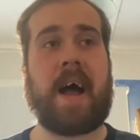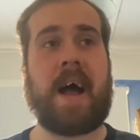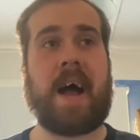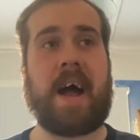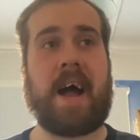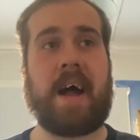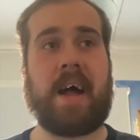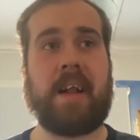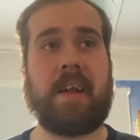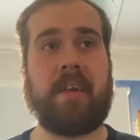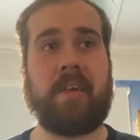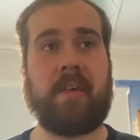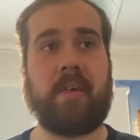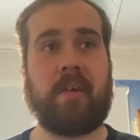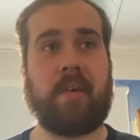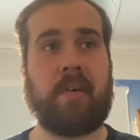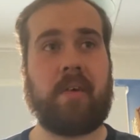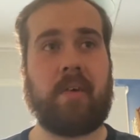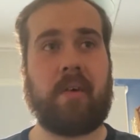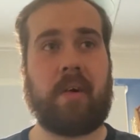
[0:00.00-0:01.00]
and
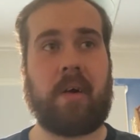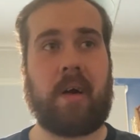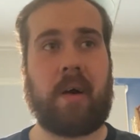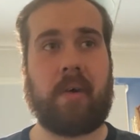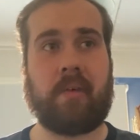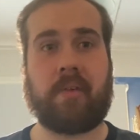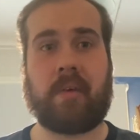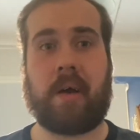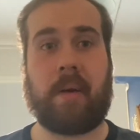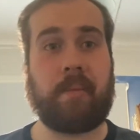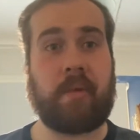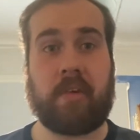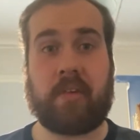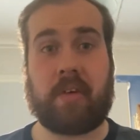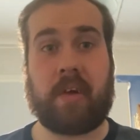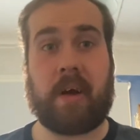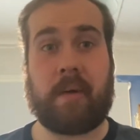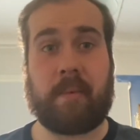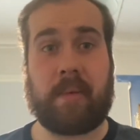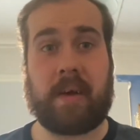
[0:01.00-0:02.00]
I was like, I'm just
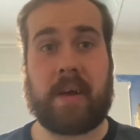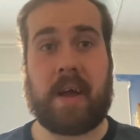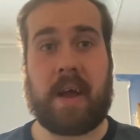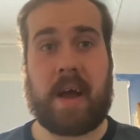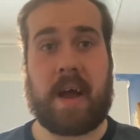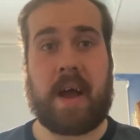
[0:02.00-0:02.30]
coming.